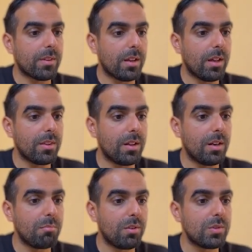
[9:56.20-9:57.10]
and the
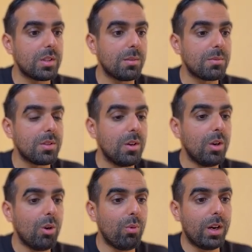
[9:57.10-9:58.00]
number of steps,
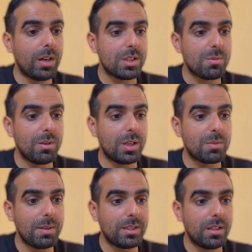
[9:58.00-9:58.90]
we are
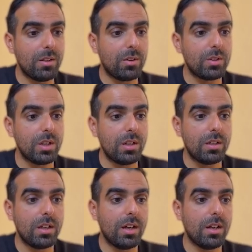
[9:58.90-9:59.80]
expecting in
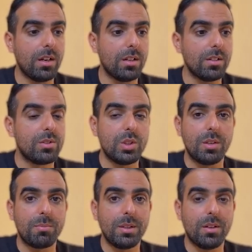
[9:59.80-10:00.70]
return a
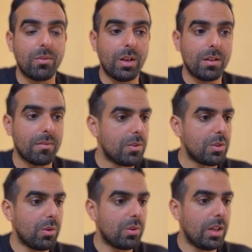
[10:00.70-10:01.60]
GNP array.
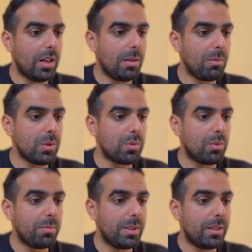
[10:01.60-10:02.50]
So the labels
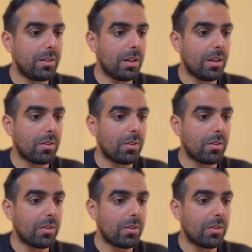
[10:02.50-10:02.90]
will be the